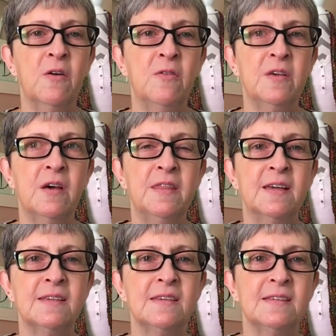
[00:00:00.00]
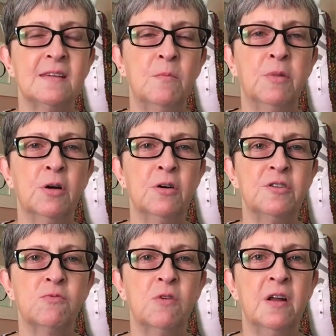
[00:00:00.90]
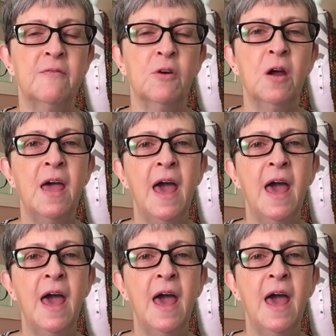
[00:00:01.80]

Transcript: and I think it's the sunburst, whatever.